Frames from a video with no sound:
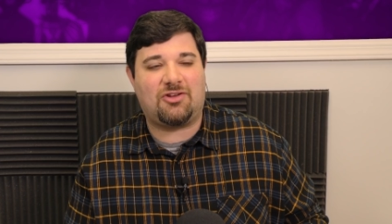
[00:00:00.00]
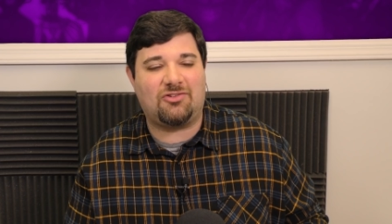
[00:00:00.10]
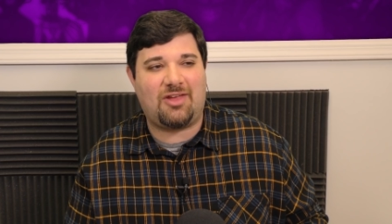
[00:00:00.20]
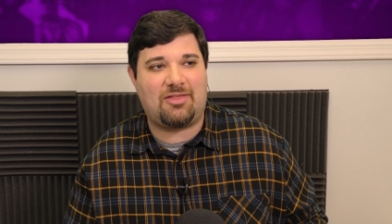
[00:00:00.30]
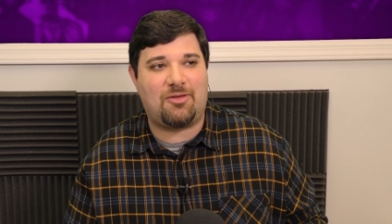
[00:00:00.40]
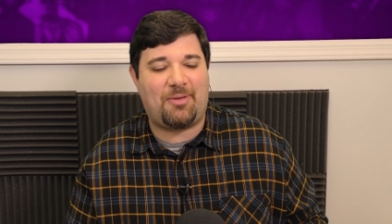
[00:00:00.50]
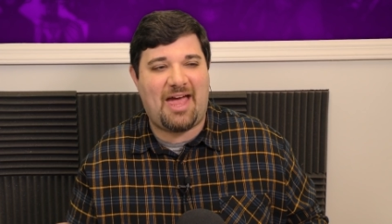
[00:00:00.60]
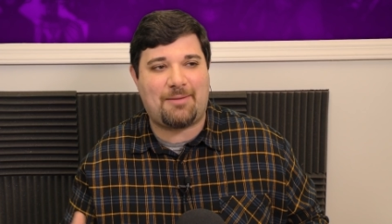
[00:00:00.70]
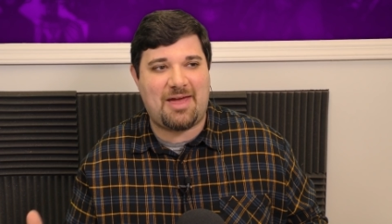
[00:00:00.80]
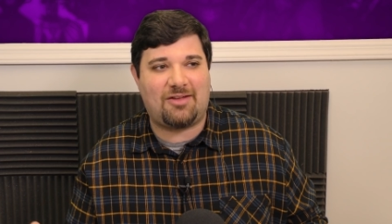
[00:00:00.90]
Because the
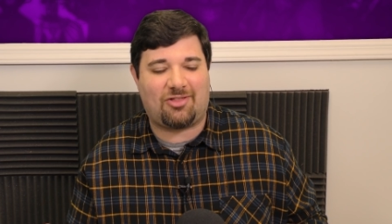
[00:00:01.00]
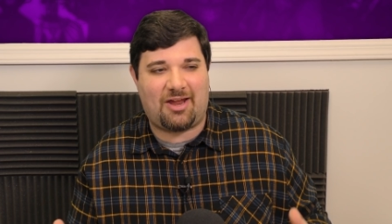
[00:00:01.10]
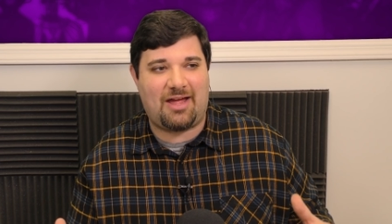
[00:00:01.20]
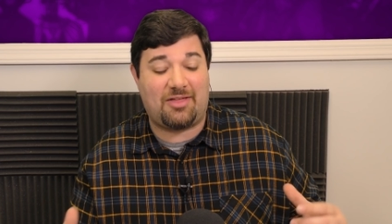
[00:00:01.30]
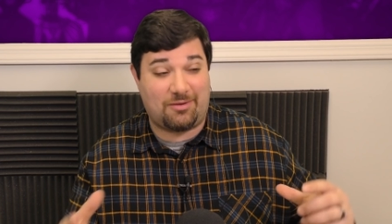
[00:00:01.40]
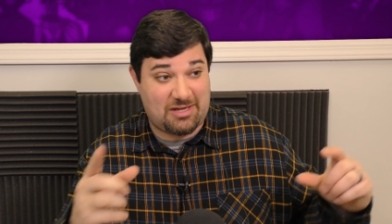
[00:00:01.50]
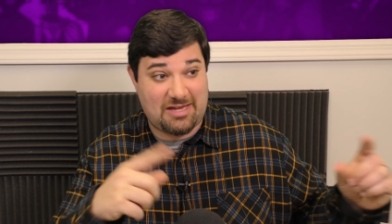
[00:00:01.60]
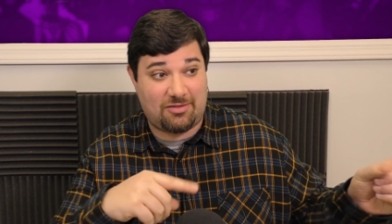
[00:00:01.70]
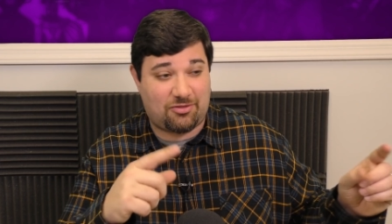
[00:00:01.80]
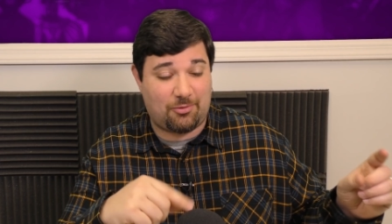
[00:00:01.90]
Black Mask
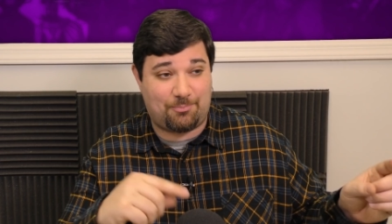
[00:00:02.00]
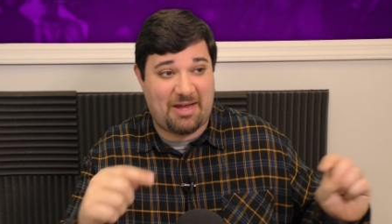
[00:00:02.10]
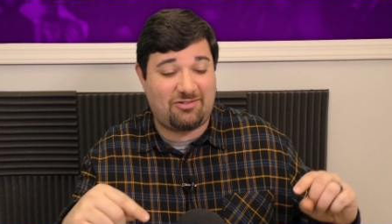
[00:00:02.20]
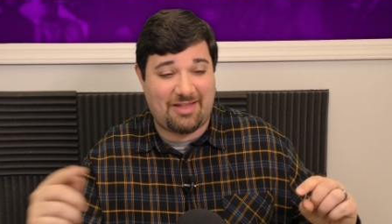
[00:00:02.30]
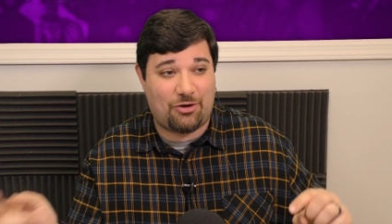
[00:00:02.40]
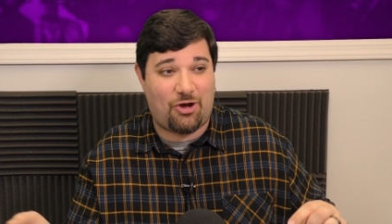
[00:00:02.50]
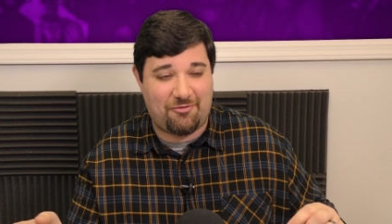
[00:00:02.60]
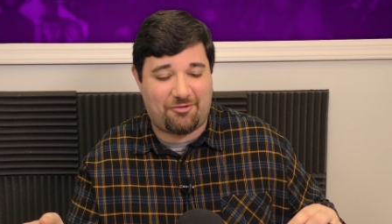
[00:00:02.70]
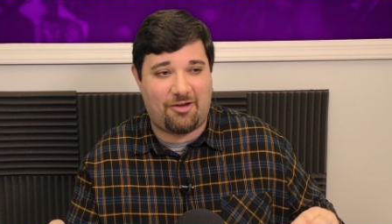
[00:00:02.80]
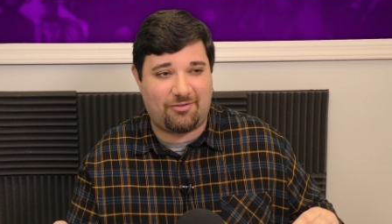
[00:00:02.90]
that they're basing that
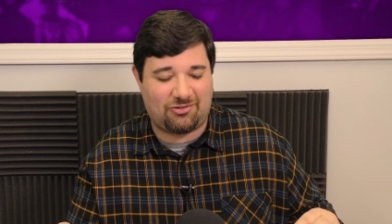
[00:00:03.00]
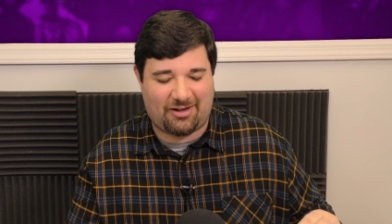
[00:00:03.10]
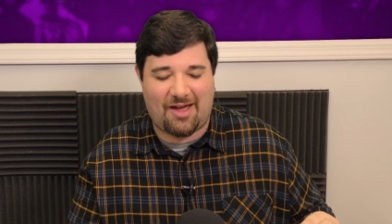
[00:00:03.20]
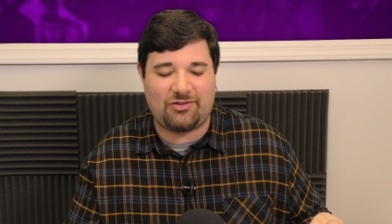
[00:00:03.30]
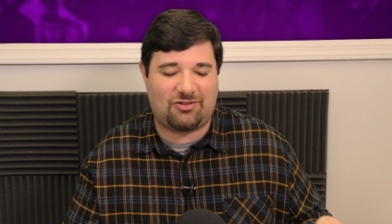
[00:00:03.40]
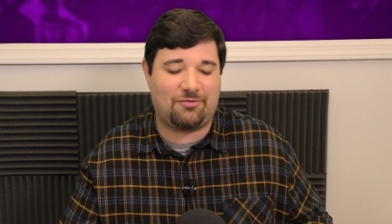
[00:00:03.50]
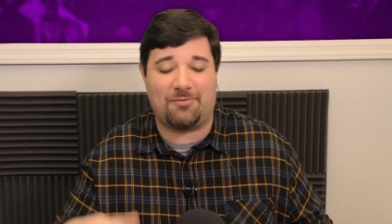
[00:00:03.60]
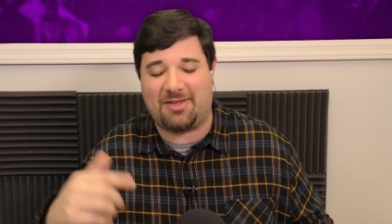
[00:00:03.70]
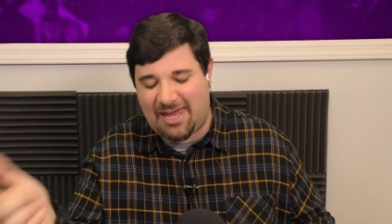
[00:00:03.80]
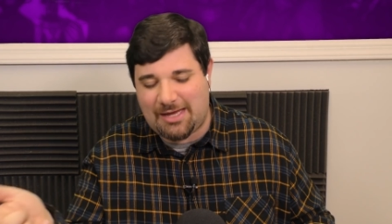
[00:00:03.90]
off of is obviously
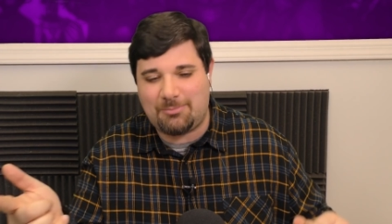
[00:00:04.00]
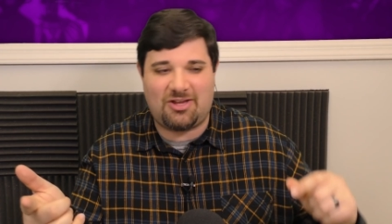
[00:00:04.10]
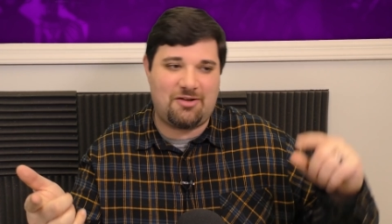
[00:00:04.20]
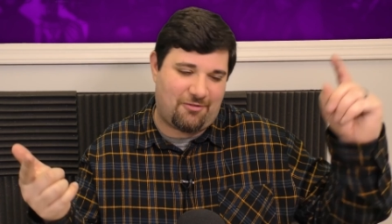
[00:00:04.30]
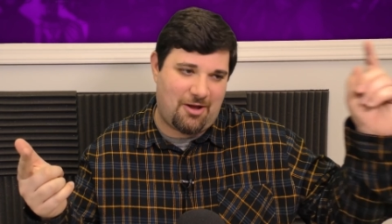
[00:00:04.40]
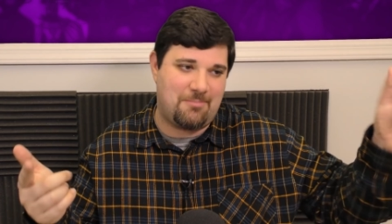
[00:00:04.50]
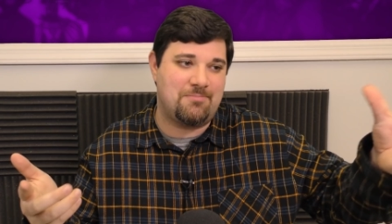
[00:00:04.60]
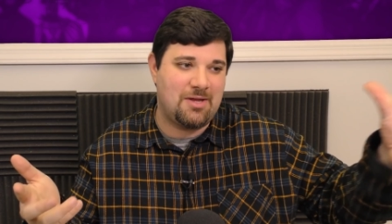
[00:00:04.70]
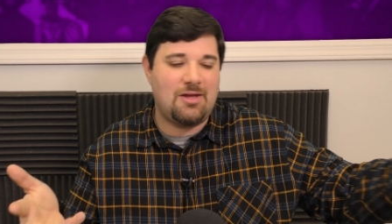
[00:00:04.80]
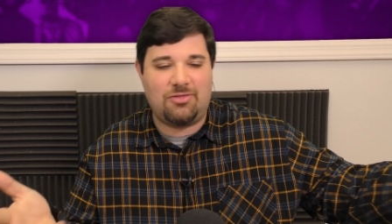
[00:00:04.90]
from the games and
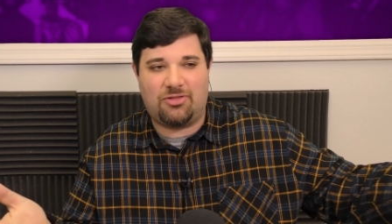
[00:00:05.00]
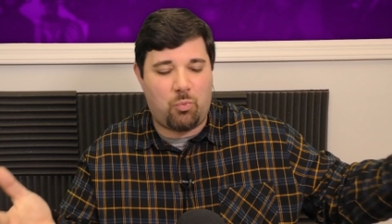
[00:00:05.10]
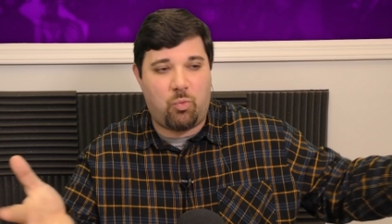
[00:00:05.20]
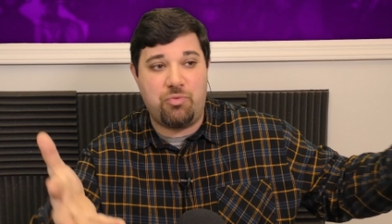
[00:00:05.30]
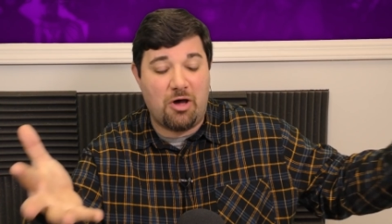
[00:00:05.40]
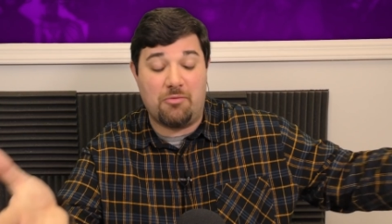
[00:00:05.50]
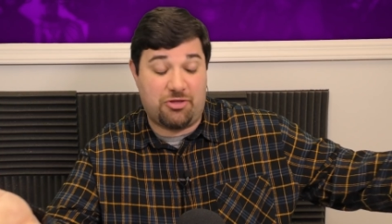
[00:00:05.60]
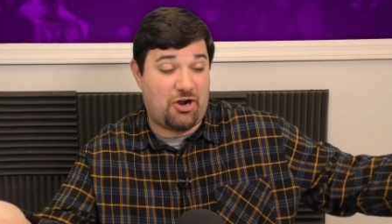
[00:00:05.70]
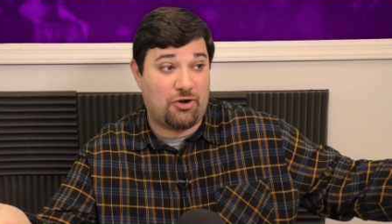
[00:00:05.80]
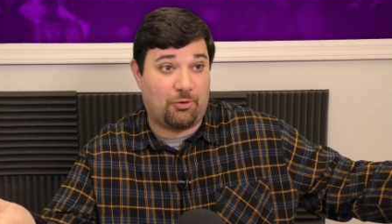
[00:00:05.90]
from
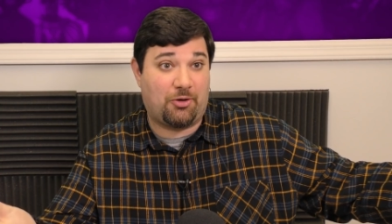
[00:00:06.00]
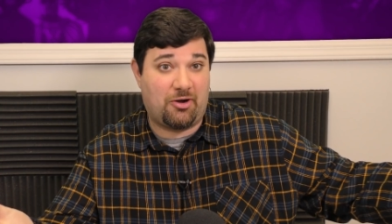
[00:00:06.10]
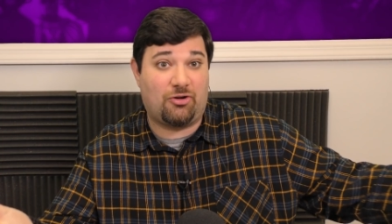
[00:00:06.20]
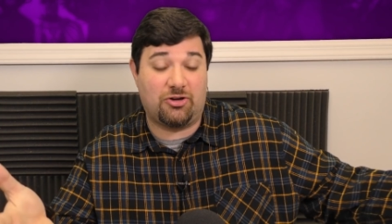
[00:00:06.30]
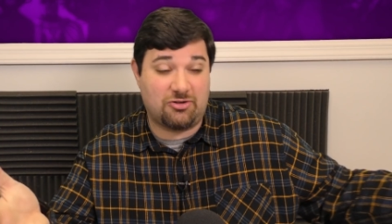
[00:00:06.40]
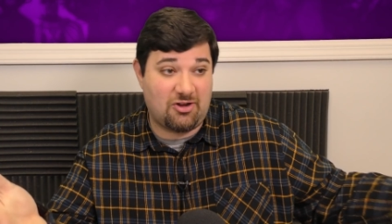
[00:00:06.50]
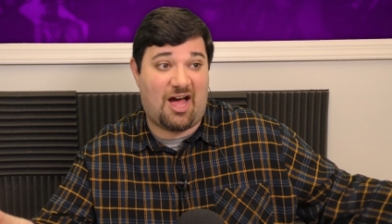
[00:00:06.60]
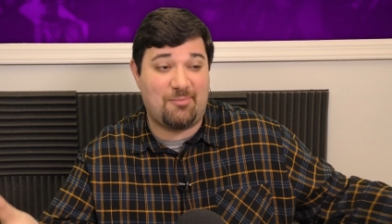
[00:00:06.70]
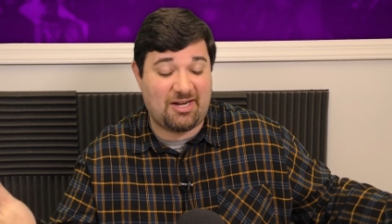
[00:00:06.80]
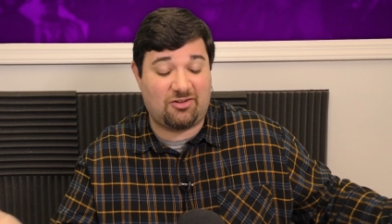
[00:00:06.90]
the Under the Red Hood
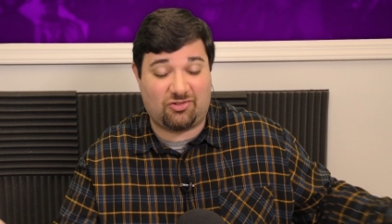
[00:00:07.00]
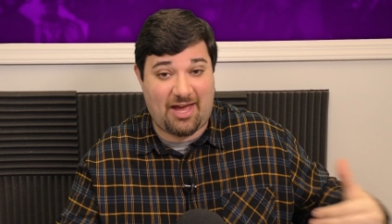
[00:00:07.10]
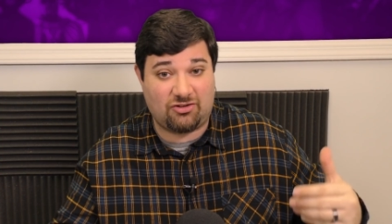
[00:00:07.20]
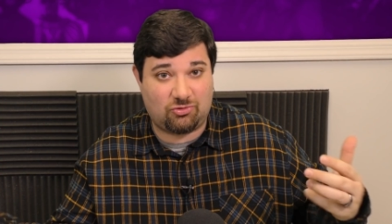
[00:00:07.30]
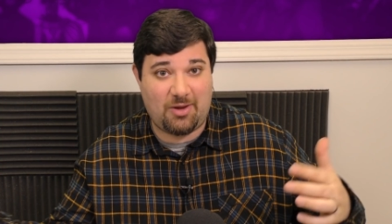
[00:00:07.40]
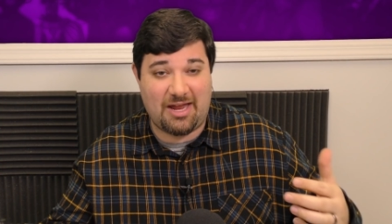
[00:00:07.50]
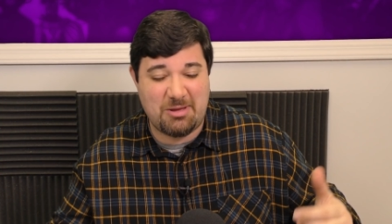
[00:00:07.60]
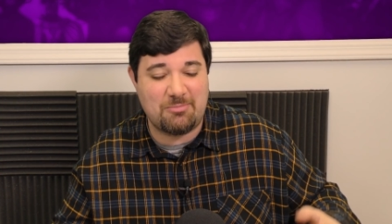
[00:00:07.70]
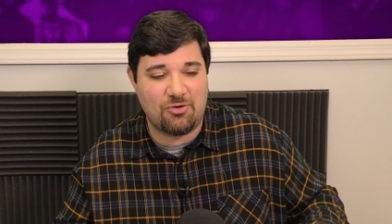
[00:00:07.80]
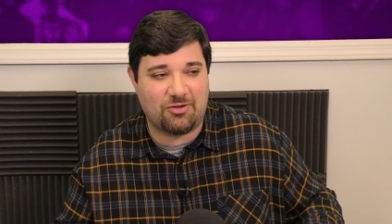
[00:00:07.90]
comic /
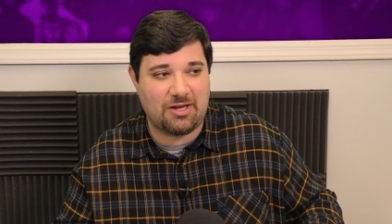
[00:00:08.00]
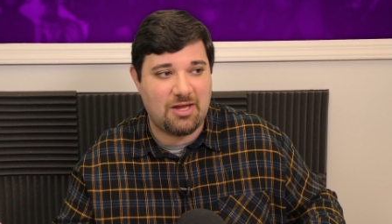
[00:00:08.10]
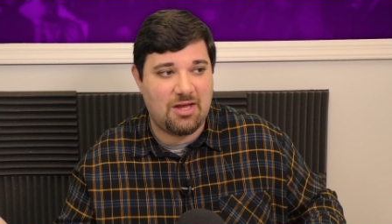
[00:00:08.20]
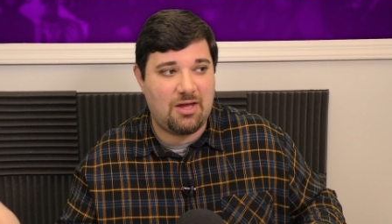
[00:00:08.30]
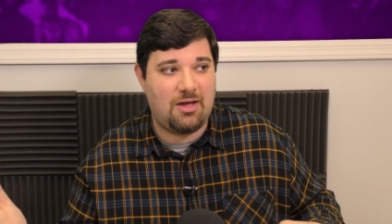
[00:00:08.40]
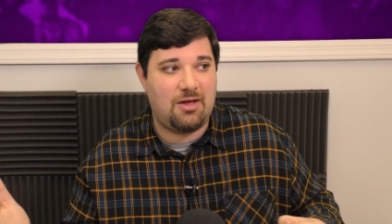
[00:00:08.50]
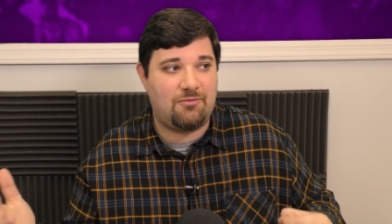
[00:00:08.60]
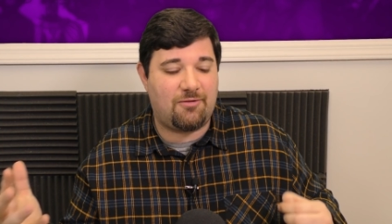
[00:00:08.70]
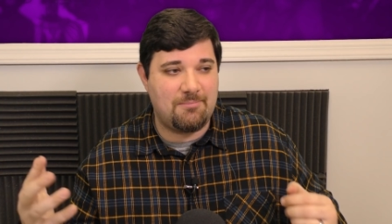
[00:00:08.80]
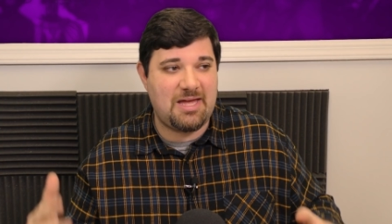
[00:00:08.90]
animated movie.
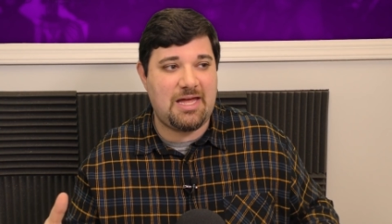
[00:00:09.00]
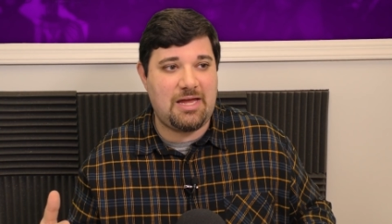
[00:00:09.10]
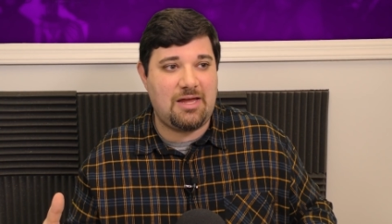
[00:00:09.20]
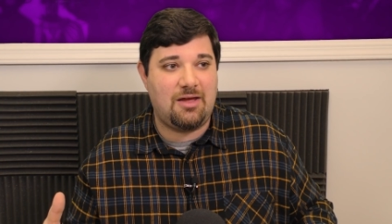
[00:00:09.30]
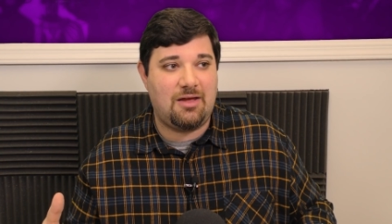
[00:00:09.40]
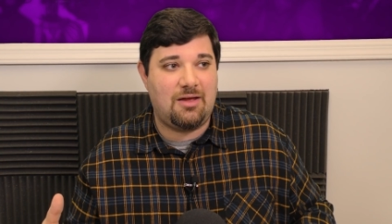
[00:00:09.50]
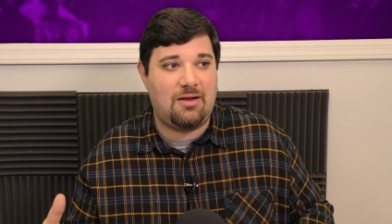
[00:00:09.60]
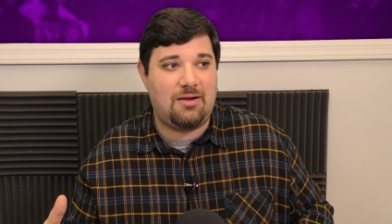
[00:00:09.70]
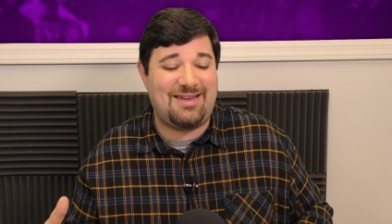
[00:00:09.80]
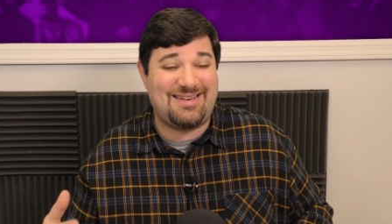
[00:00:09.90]
For me,
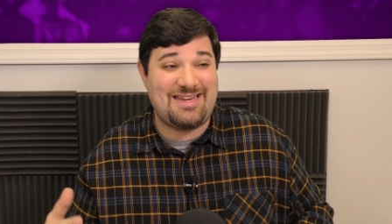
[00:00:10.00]
it